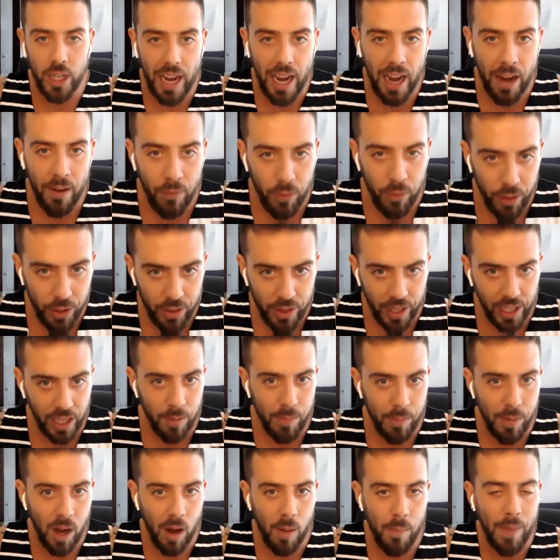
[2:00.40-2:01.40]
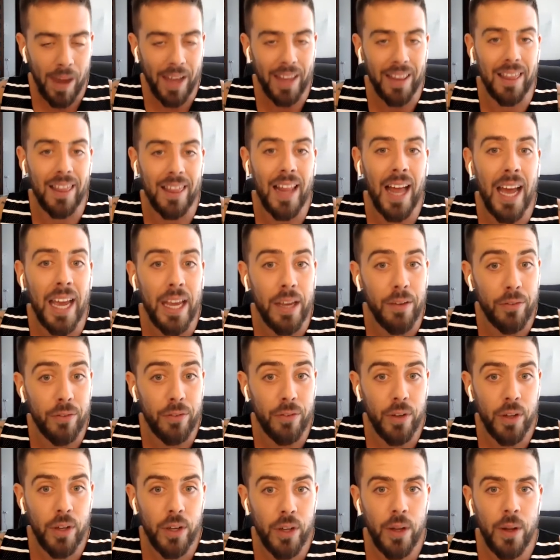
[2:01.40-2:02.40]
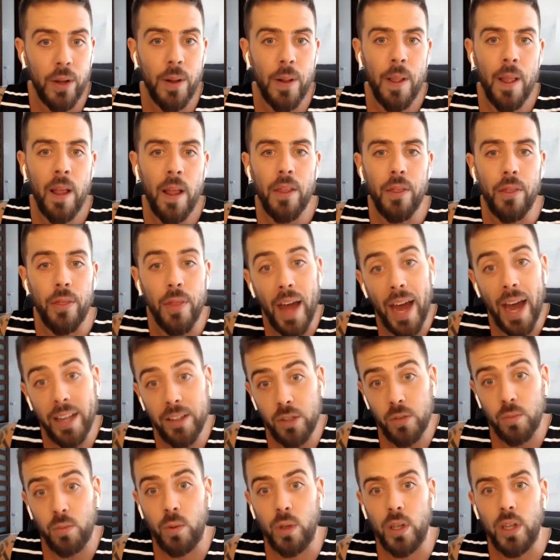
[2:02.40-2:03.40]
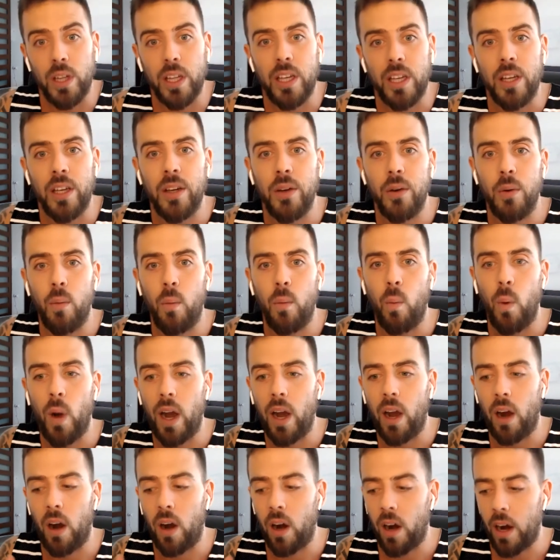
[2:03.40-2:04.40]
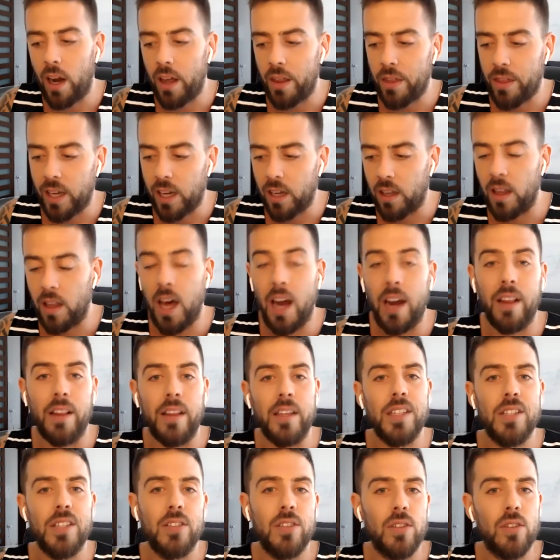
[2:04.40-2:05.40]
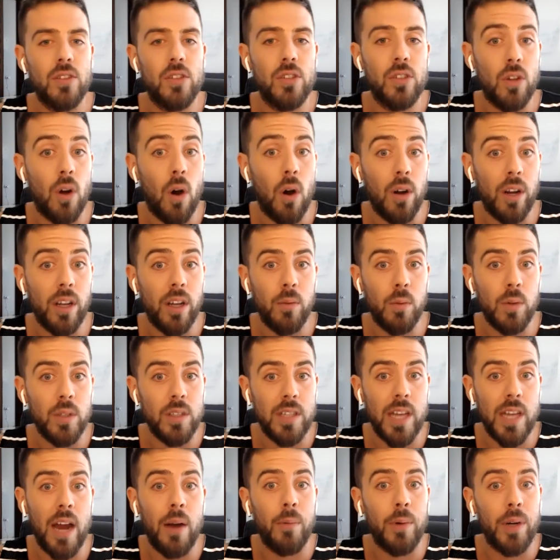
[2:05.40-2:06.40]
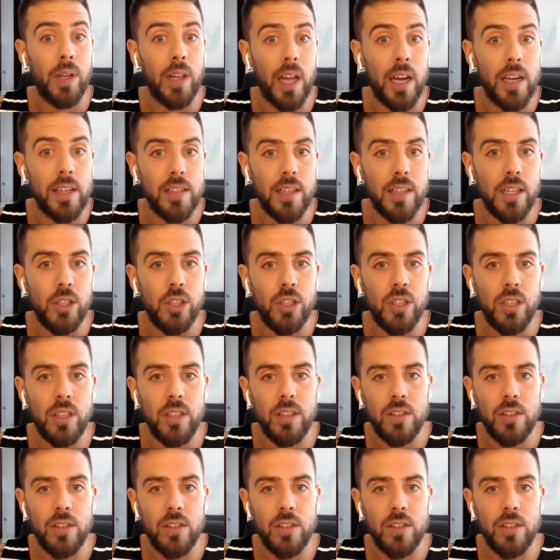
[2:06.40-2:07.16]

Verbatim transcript: everything about my life, that's really where I think a lot of this started was that realization.